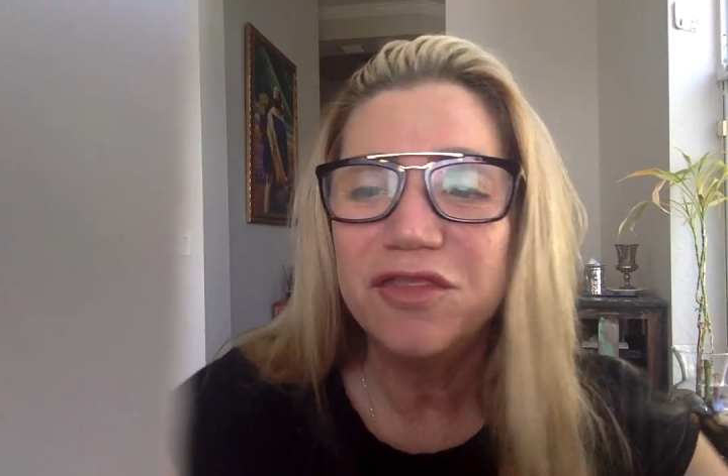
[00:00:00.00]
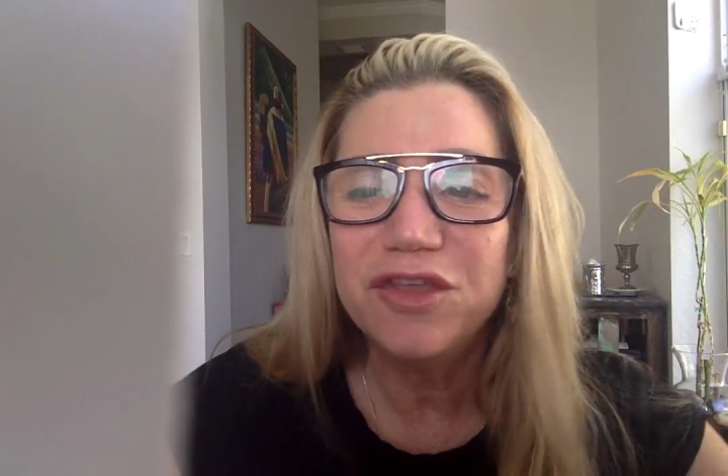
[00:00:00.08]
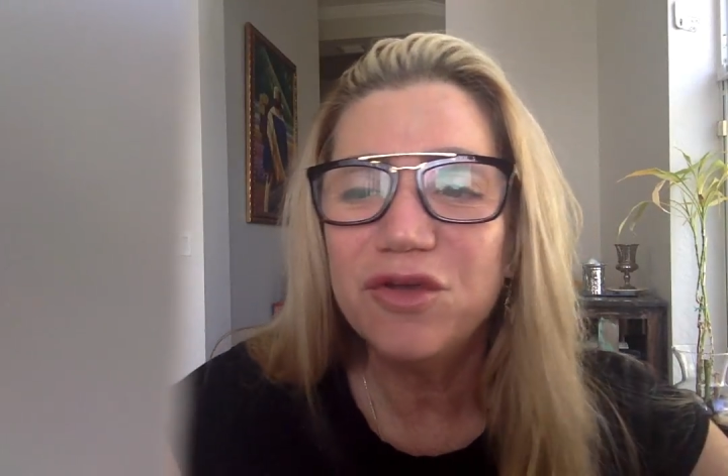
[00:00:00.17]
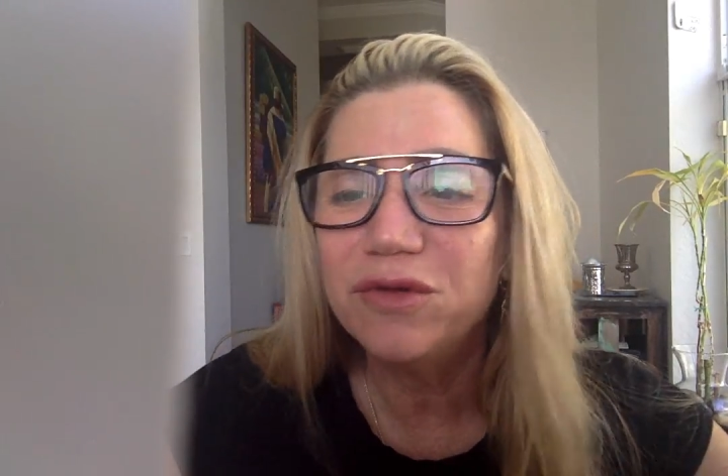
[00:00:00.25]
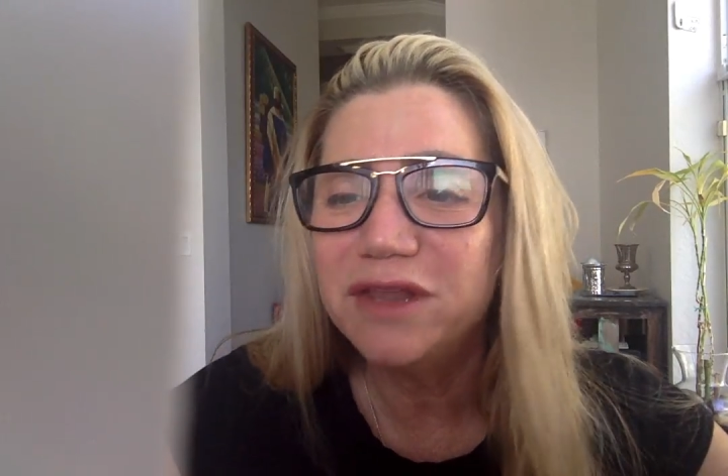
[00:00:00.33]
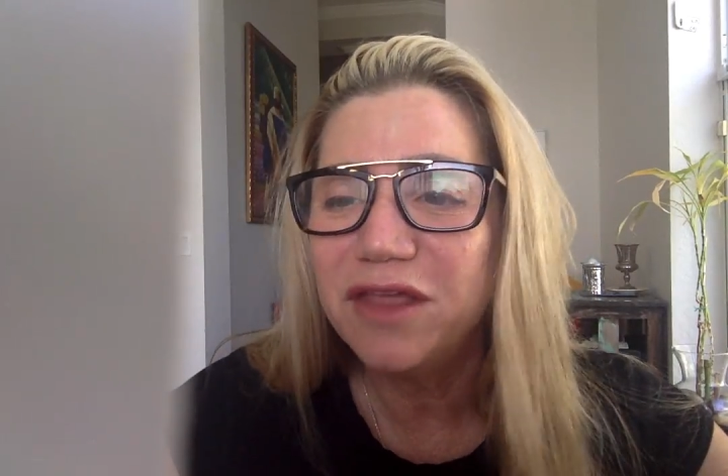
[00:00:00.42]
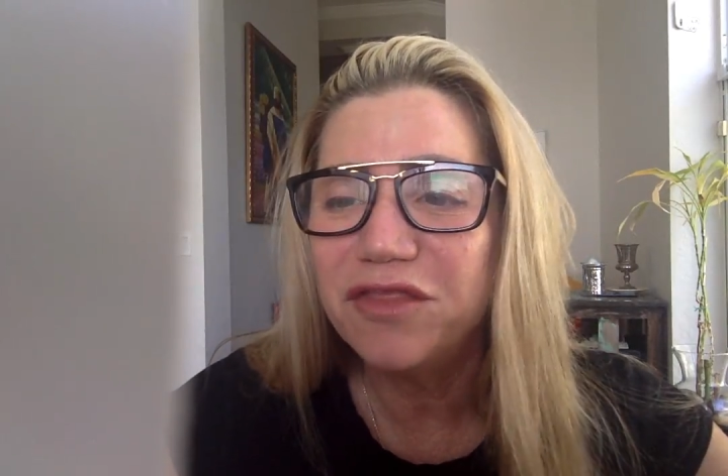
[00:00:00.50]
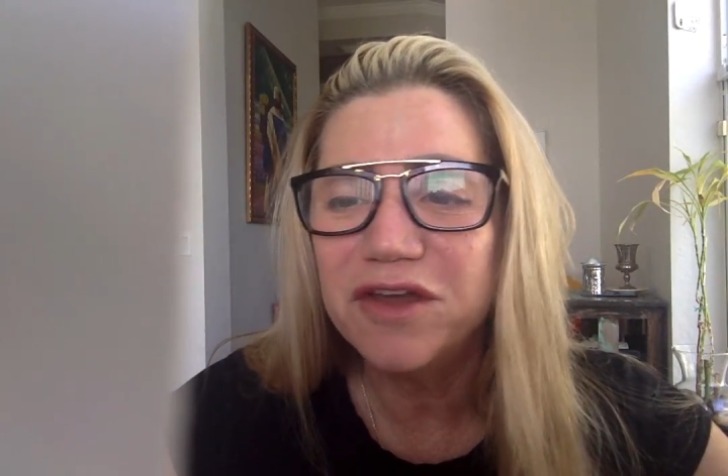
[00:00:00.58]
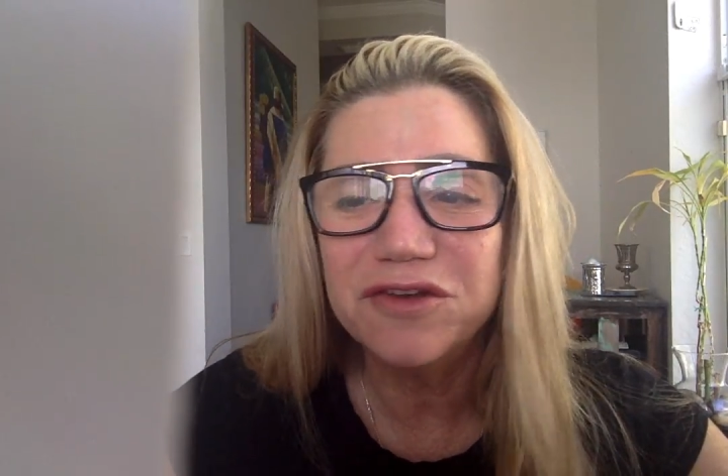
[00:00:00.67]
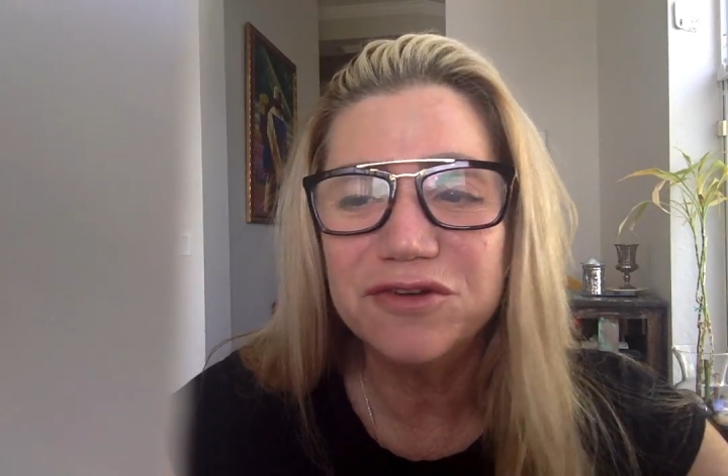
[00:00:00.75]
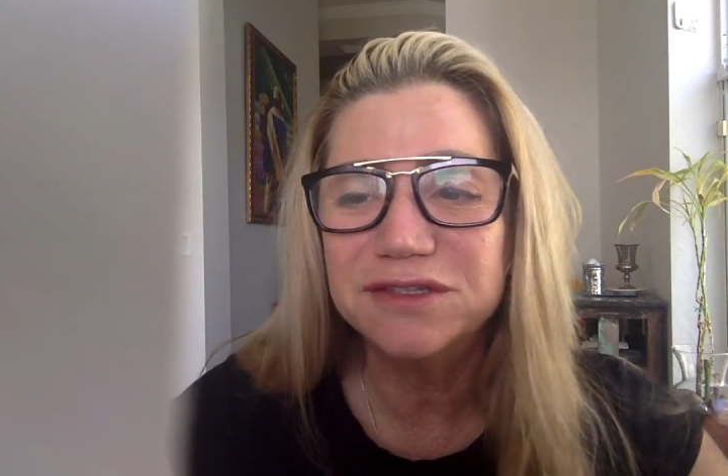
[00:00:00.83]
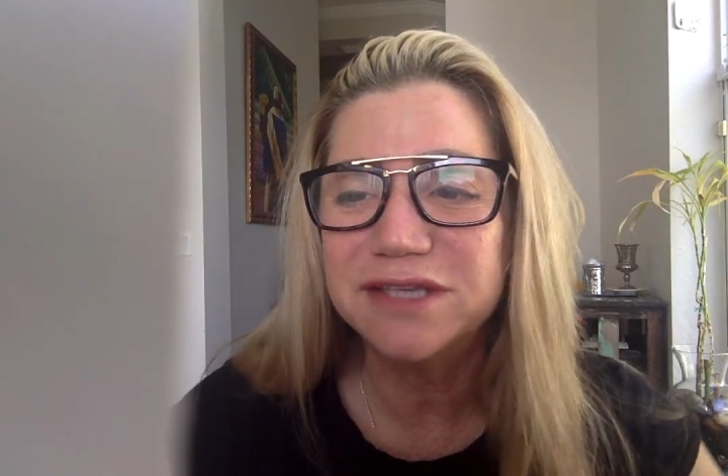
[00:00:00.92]
the only
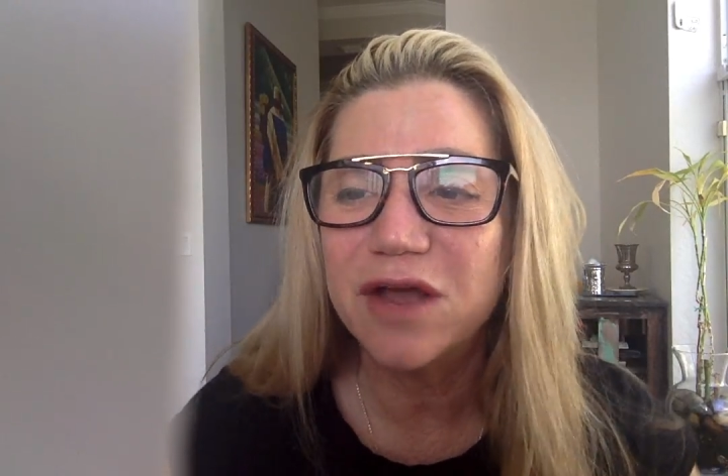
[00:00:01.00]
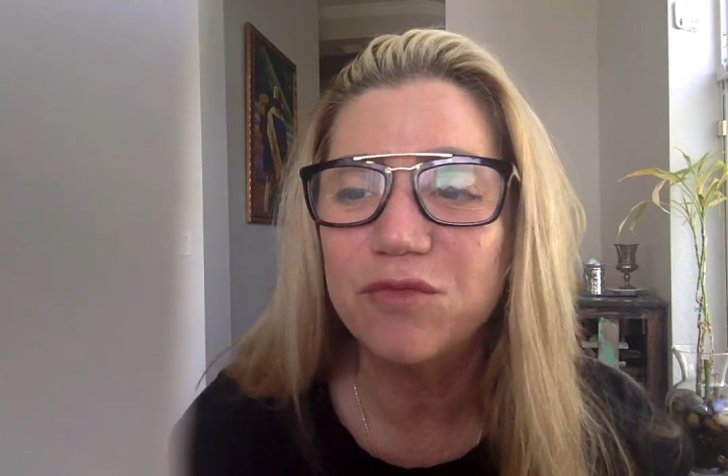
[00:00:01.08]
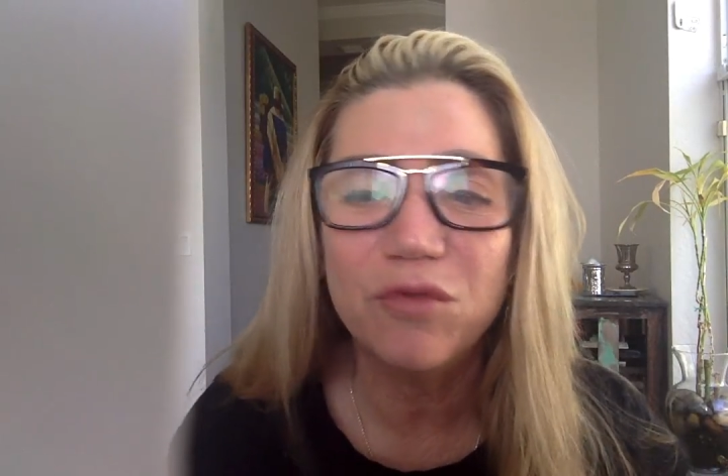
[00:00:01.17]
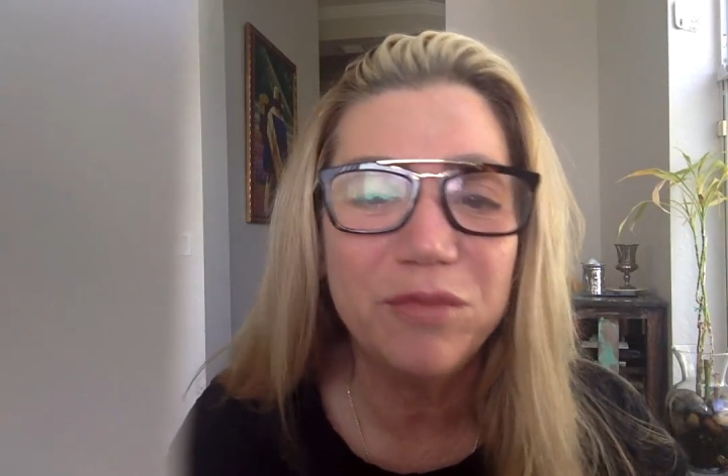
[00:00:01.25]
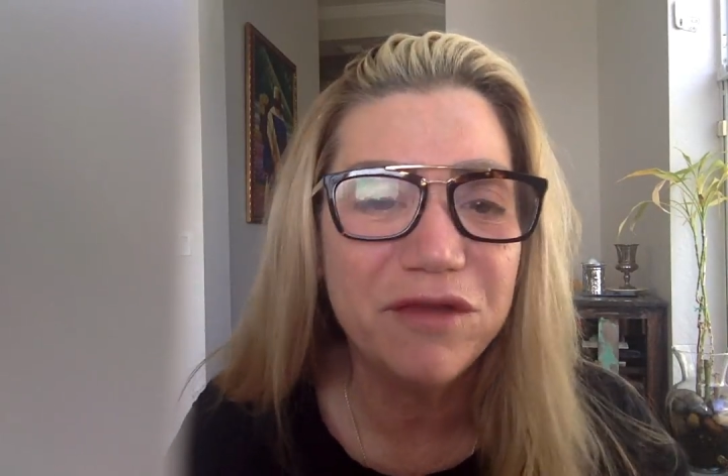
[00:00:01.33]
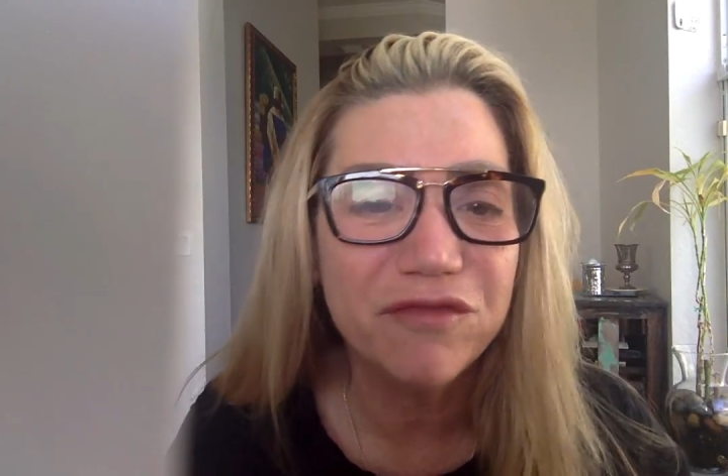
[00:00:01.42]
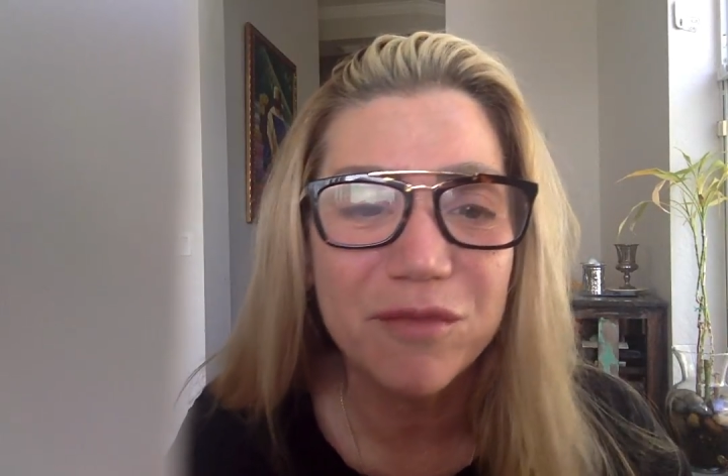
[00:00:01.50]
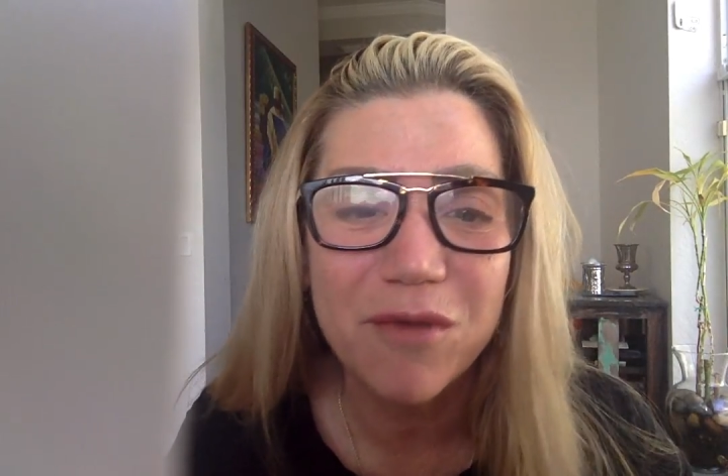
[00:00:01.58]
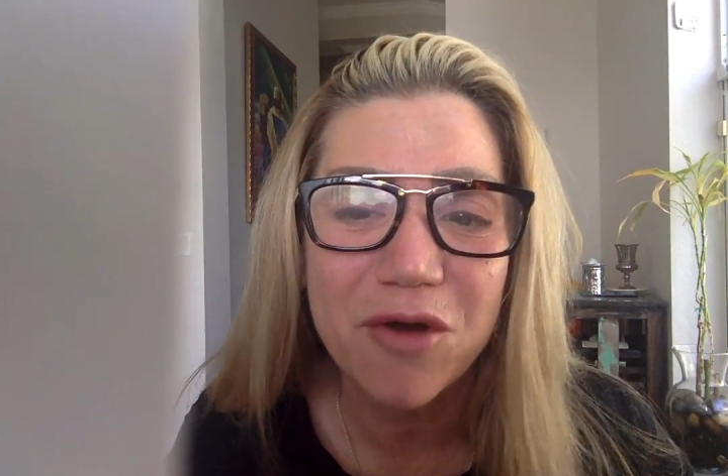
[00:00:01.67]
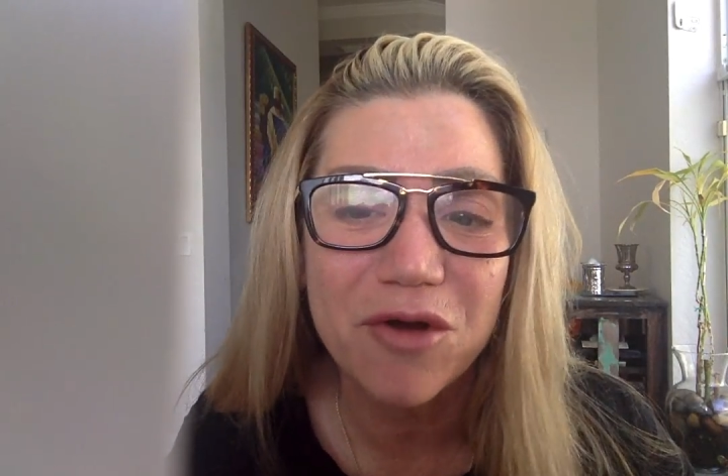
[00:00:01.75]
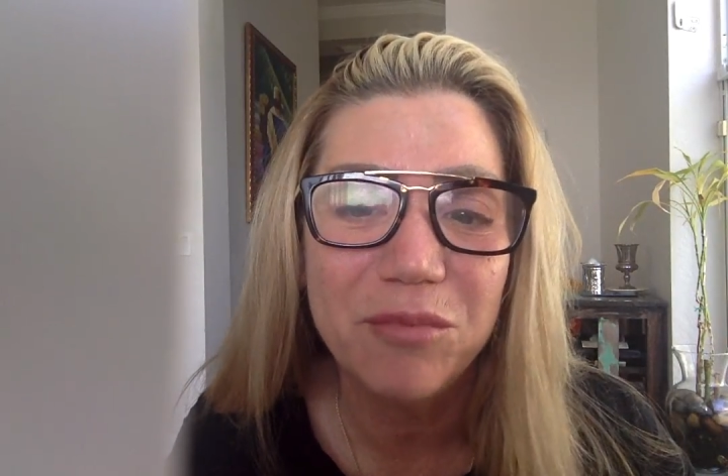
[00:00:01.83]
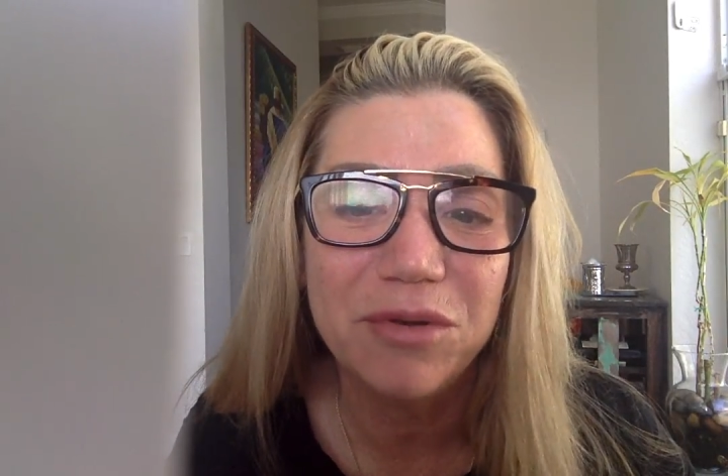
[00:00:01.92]
thunder sound will be from
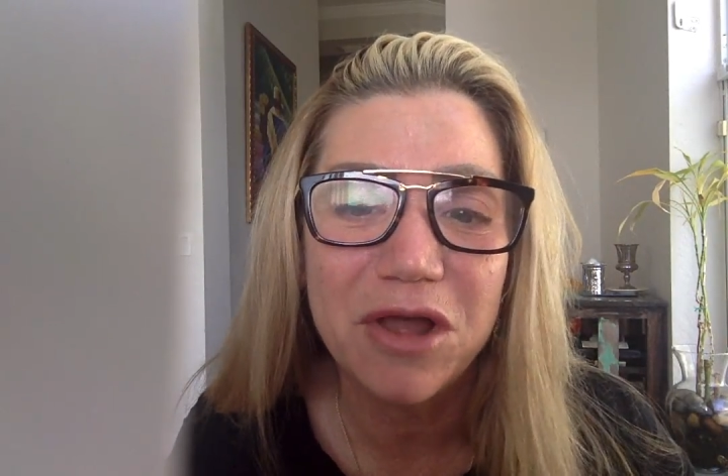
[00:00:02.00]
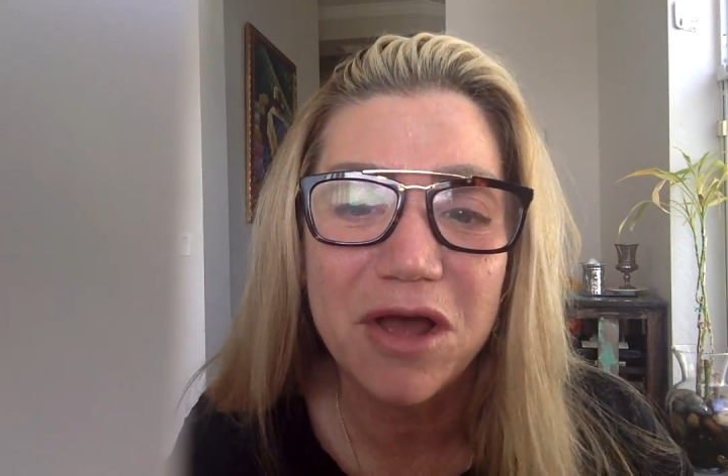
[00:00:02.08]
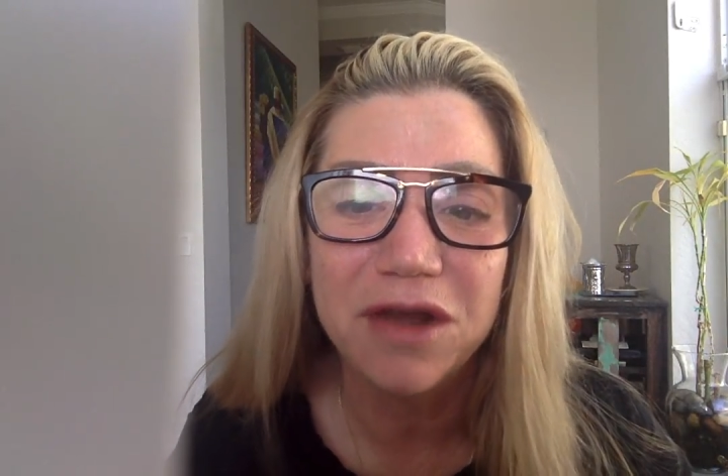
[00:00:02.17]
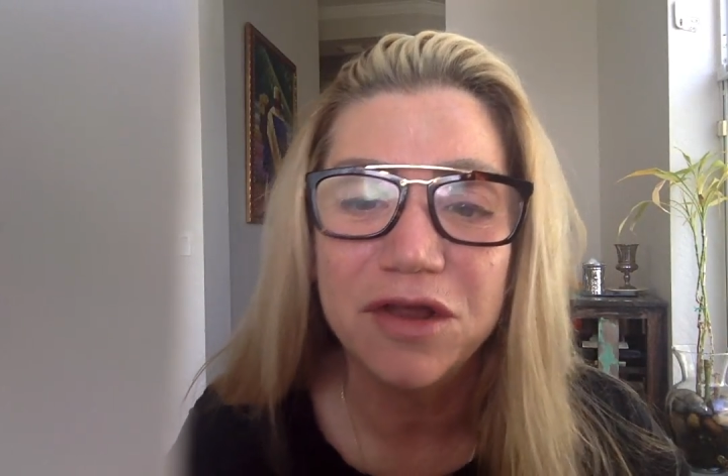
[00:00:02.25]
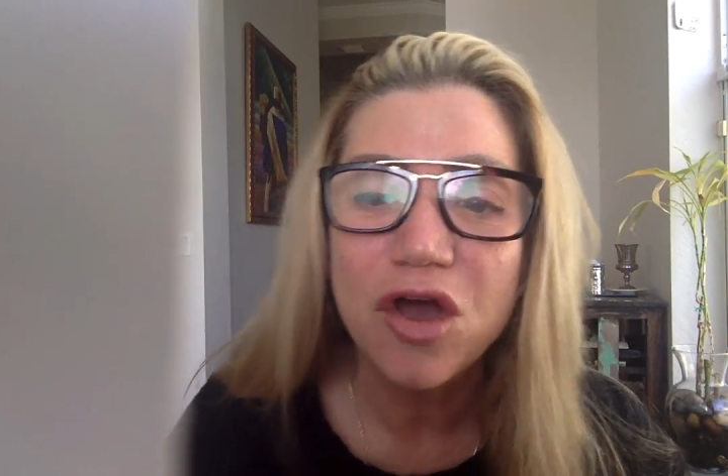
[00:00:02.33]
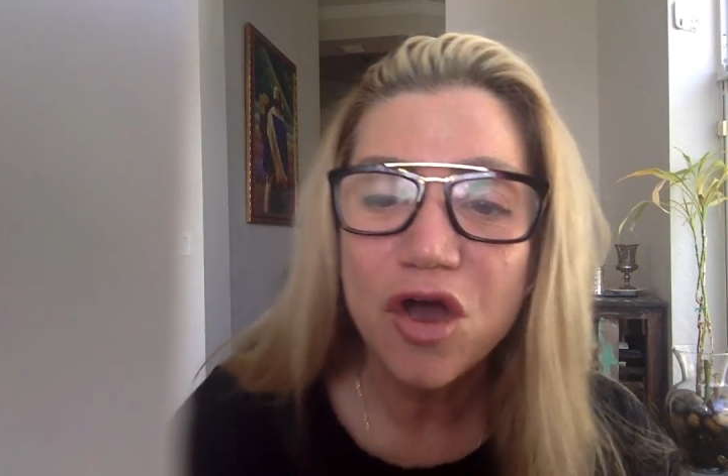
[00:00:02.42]
our applaud.